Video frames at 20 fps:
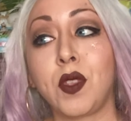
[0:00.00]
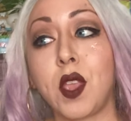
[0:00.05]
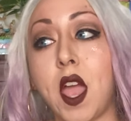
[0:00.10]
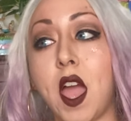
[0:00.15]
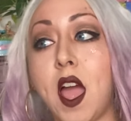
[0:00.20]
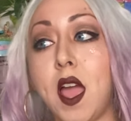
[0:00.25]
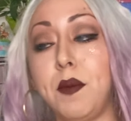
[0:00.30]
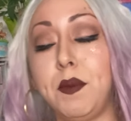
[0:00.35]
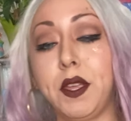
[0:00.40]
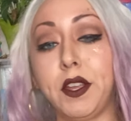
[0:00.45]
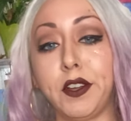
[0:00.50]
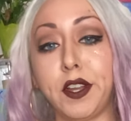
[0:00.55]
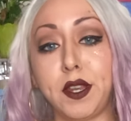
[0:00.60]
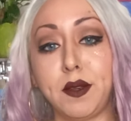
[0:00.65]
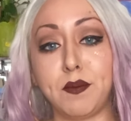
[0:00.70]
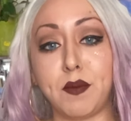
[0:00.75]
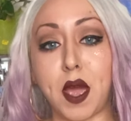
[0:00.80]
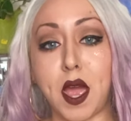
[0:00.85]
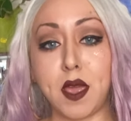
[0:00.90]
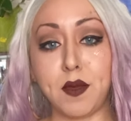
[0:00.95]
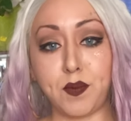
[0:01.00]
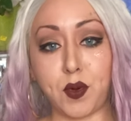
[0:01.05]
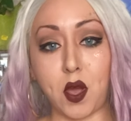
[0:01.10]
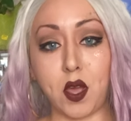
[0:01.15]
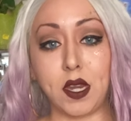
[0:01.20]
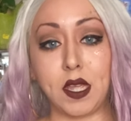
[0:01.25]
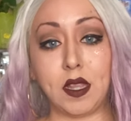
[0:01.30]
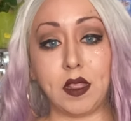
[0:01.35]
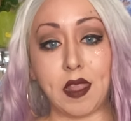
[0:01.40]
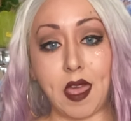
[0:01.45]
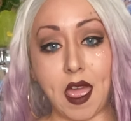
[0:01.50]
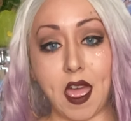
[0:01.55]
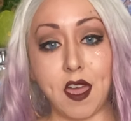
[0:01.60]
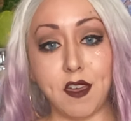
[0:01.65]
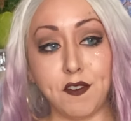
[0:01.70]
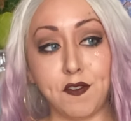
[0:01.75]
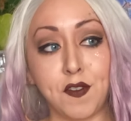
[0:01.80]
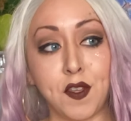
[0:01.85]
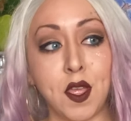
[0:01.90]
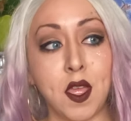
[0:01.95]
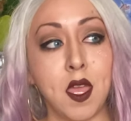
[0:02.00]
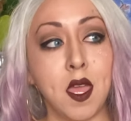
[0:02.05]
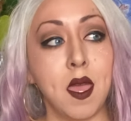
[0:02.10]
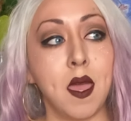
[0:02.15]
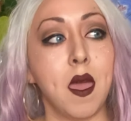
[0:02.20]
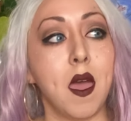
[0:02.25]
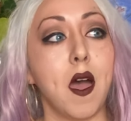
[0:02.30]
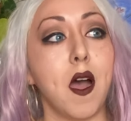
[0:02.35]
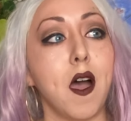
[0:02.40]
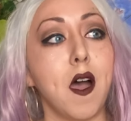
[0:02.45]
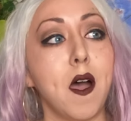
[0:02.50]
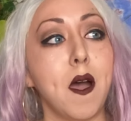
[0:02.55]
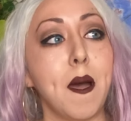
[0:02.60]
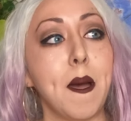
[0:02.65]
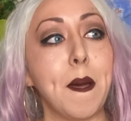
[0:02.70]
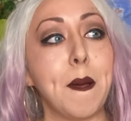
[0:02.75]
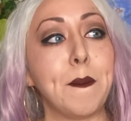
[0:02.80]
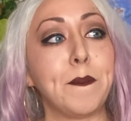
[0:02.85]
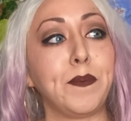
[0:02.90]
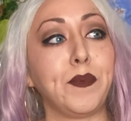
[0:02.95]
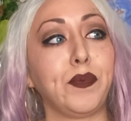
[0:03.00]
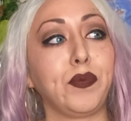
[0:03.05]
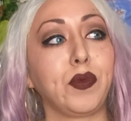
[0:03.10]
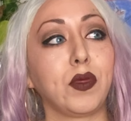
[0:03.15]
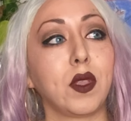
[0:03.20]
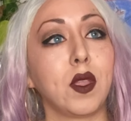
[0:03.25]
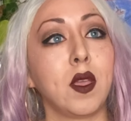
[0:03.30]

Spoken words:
I'm hearing my body laugh, but